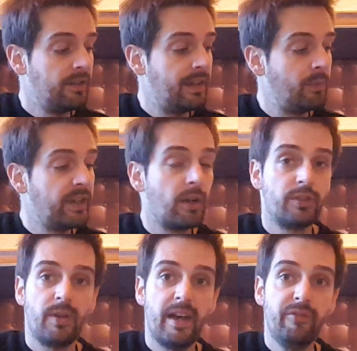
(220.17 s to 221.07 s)
Then we go
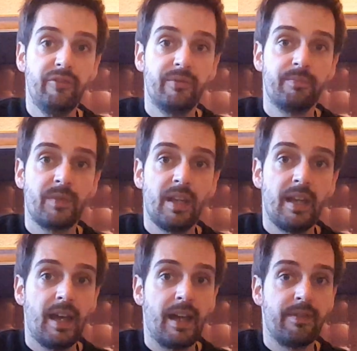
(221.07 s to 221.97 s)
to F,
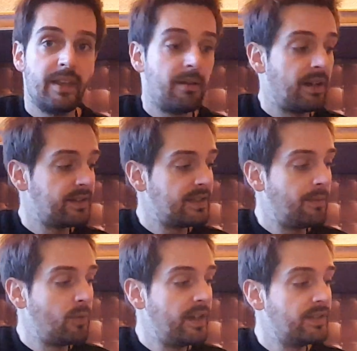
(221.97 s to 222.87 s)
and there are
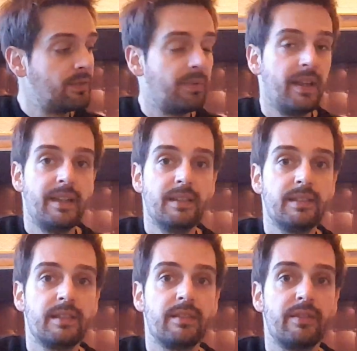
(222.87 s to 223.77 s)
some ways to play it.
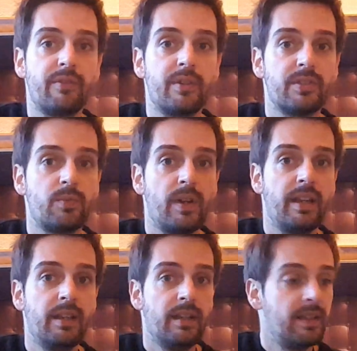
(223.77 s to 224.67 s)
The first
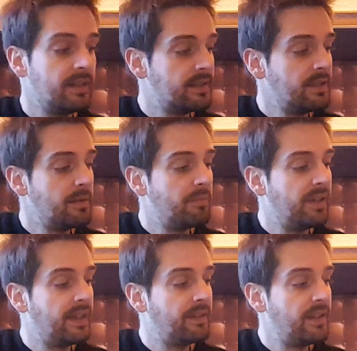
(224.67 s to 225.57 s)
way is
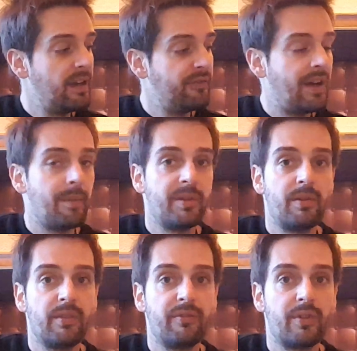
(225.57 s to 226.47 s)
playing the F up here
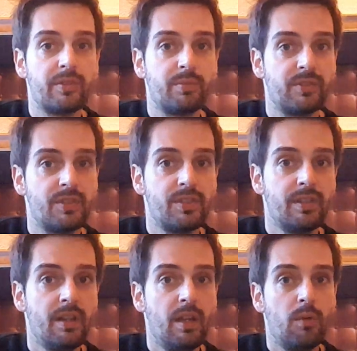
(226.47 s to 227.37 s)
in the 1st
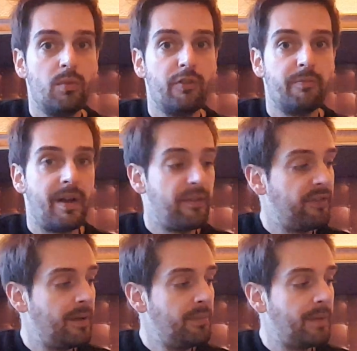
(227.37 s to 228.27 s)
position with my
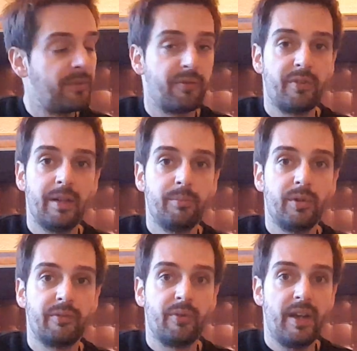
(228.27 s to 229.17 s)
thumb up the
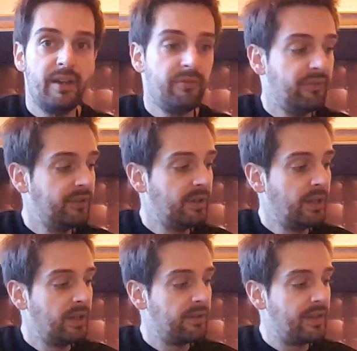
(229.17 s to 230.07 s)
fretboard for F,
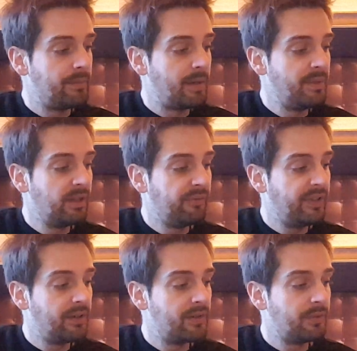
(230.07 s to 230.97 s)
then my middle
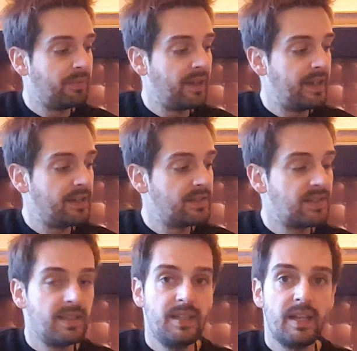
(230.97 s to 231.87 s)
finger is playing
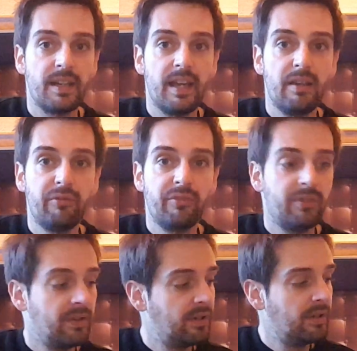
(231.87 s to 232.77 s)
C and F,
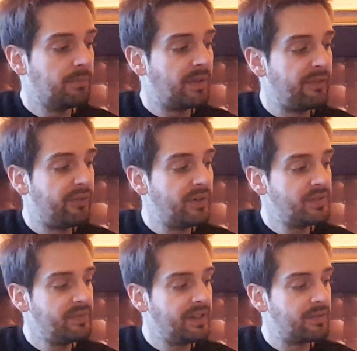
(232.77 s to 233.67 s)
my
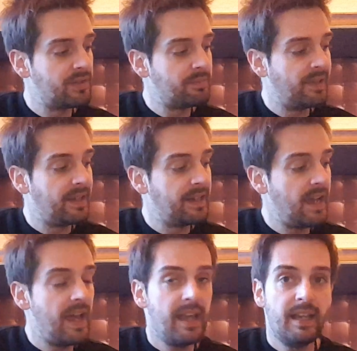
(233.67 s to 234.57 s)
1st finger is
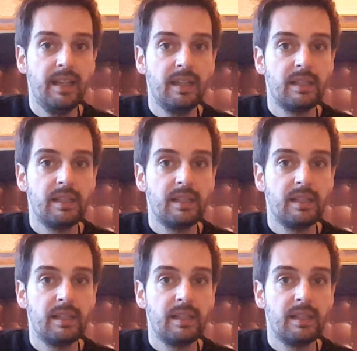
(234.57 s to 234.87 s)
playing A,